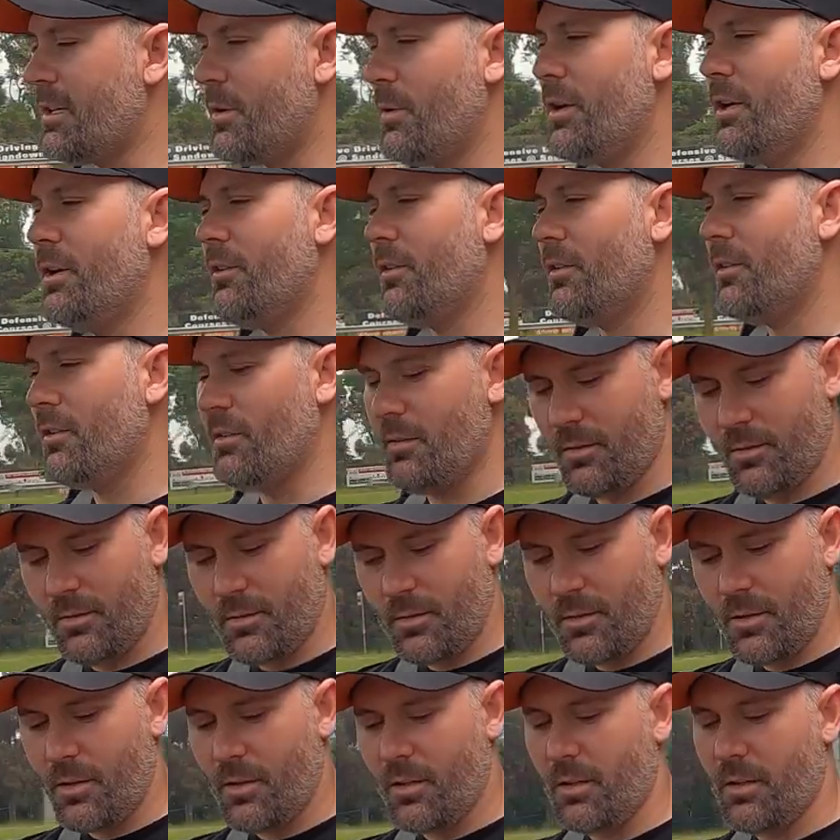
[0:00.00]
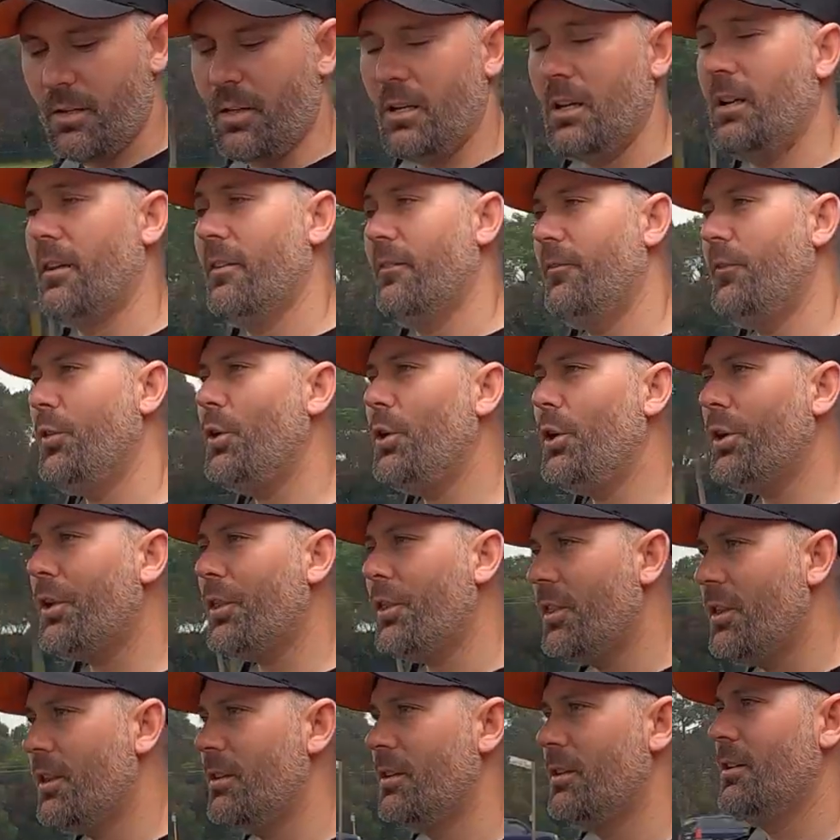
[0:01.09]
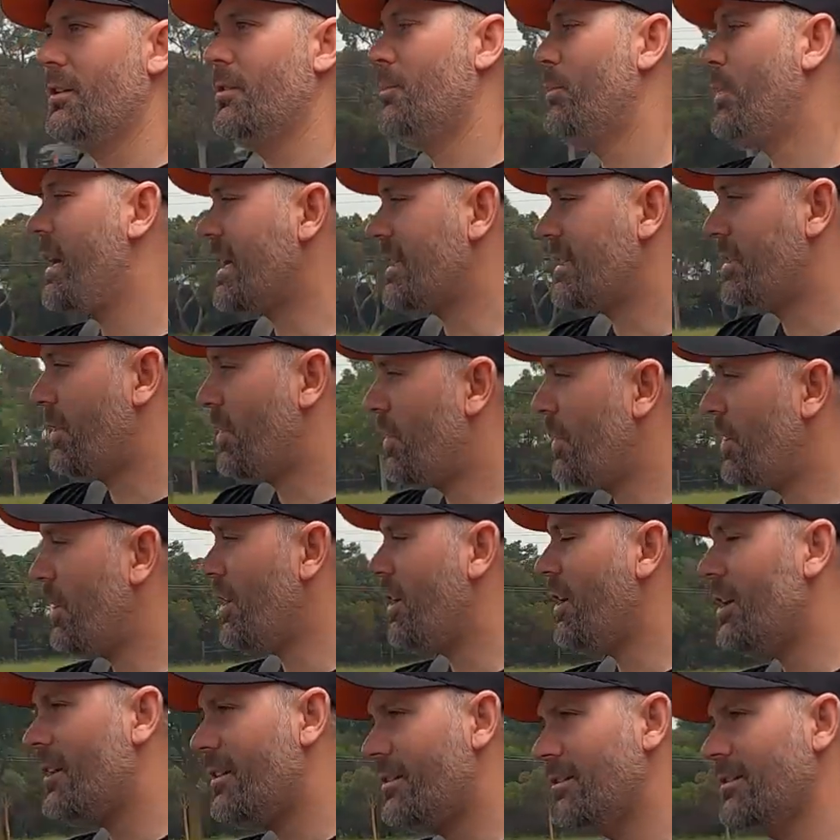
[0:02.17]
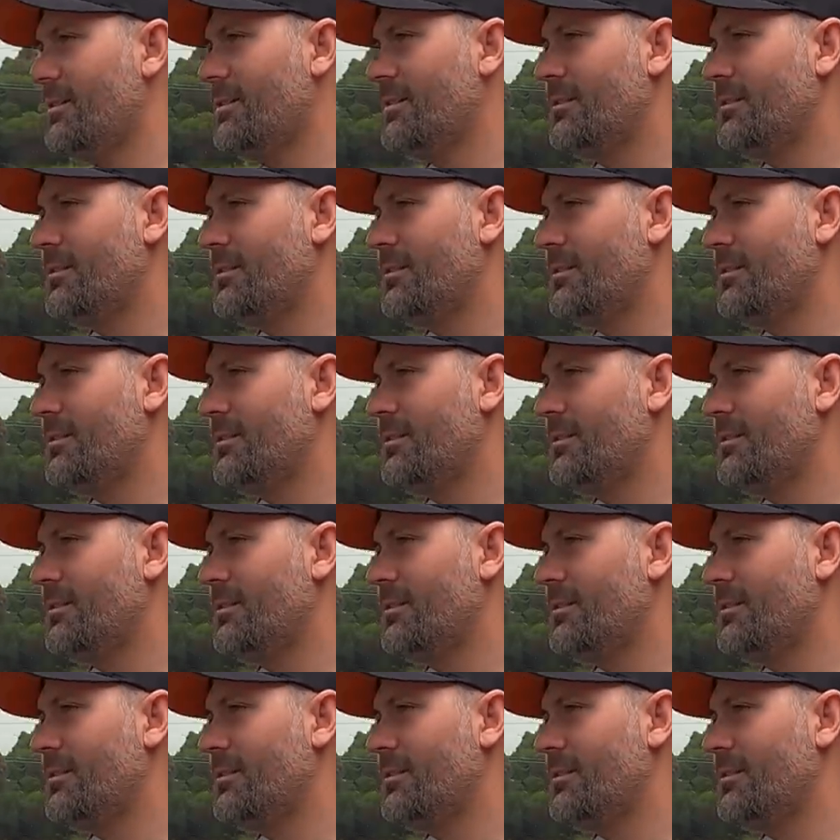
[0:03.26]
so we're in fourth, back to third.